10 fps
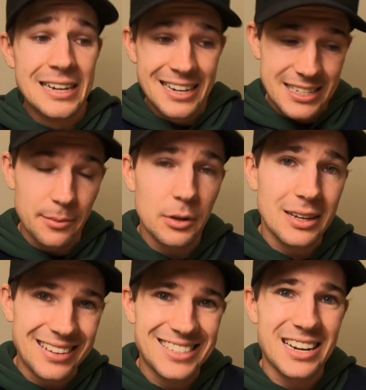something like
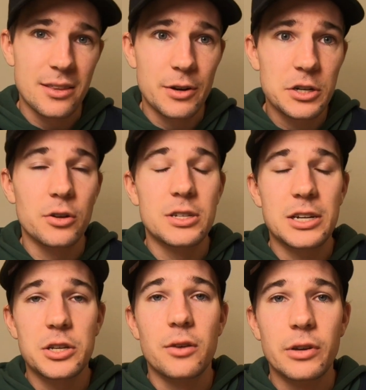lactate threshold is
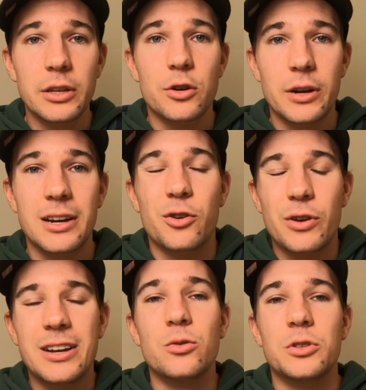actually a really
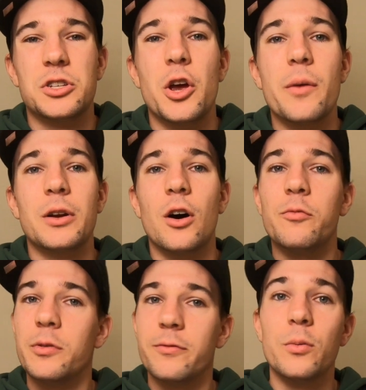critical determinant of
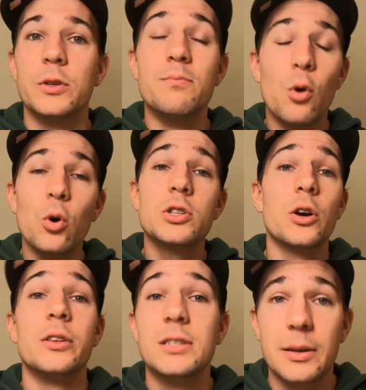performance, more so
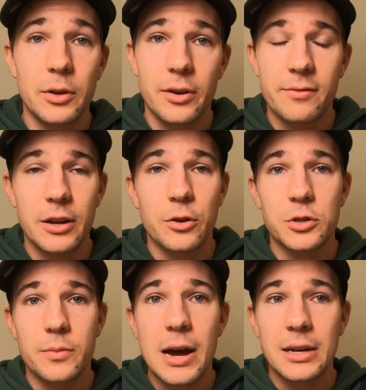than something like
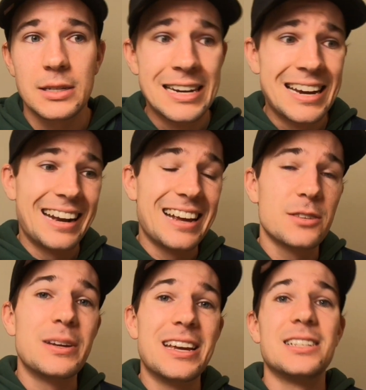VO2 max. And as
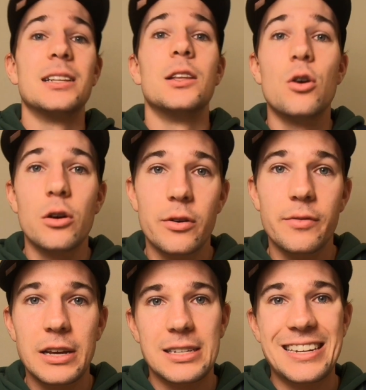we get to the longer
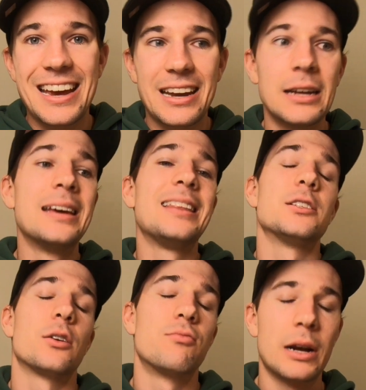events, again, things
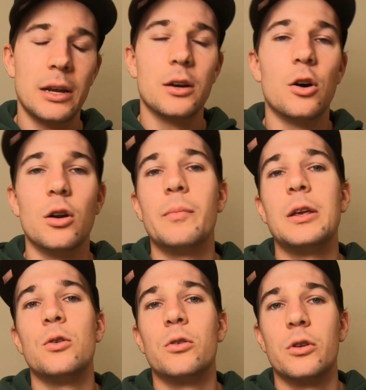like running
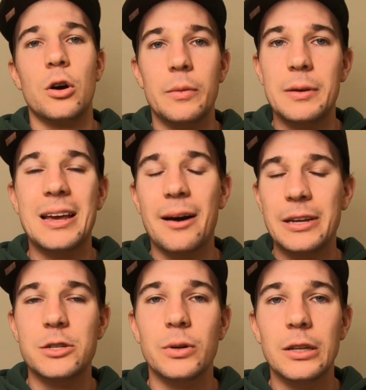economy or economy come
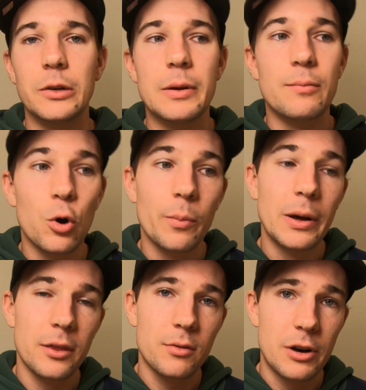into it a little bit more,
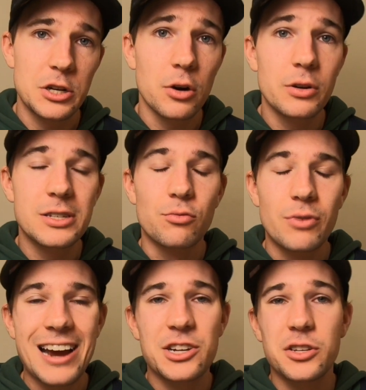but threshold is
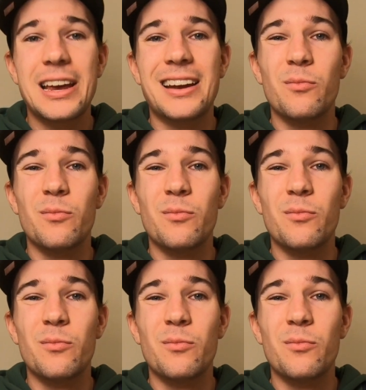actually